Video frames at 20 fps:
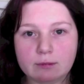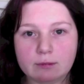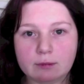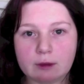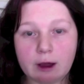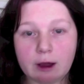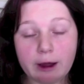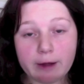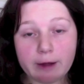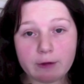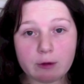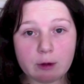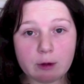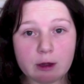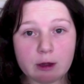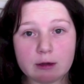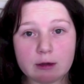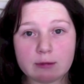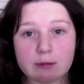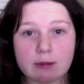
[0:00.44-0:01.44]
Hi
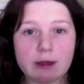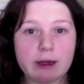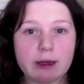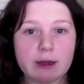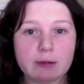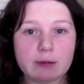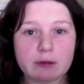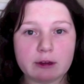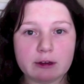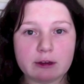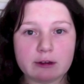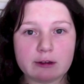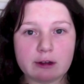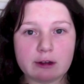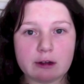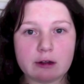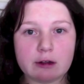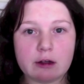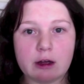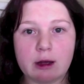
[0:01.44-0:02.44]
everyone, my name's
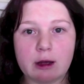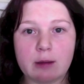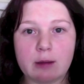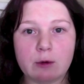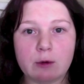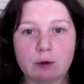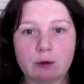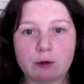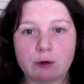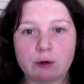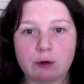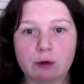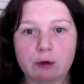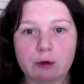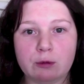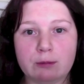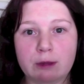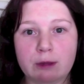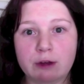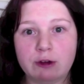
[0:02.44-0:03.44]
Lisa, also
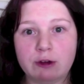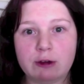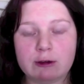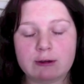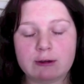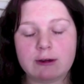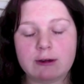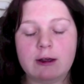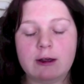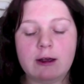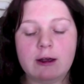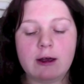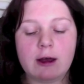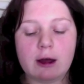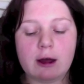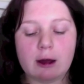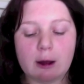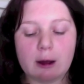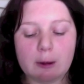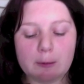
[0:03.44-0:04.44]
Mudget.
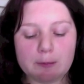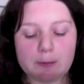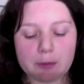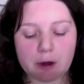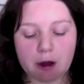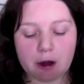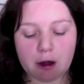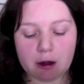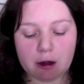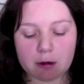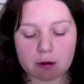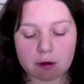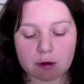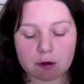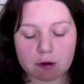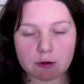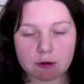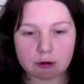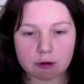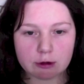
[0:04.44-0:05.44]
I'm going
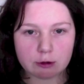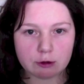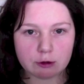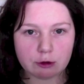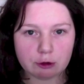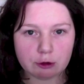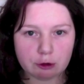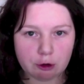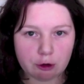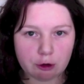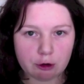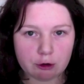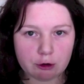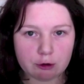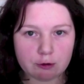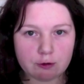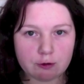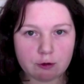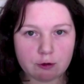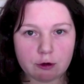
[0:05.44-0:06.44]
to do a little
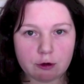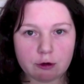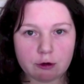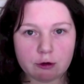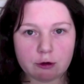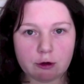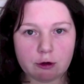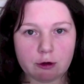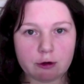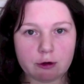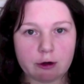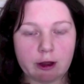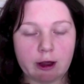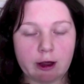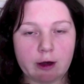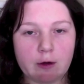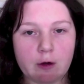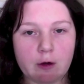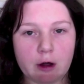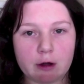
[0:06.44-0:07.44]
tutorial for you on
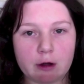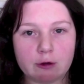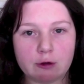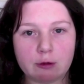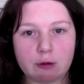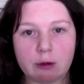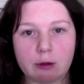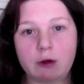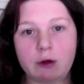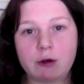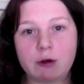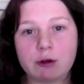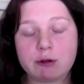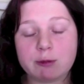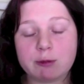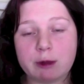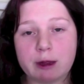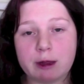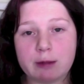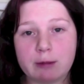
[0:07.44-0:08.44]
how I do my
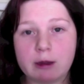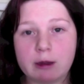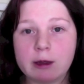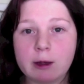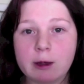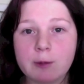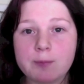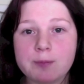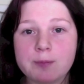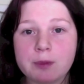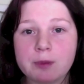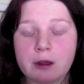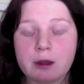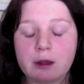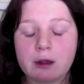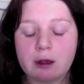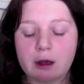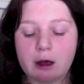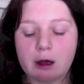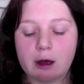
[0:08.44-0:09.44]
crossplay makeup
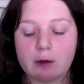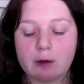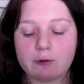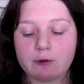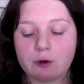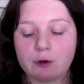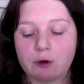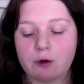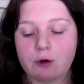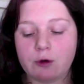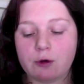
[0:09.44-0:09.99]
for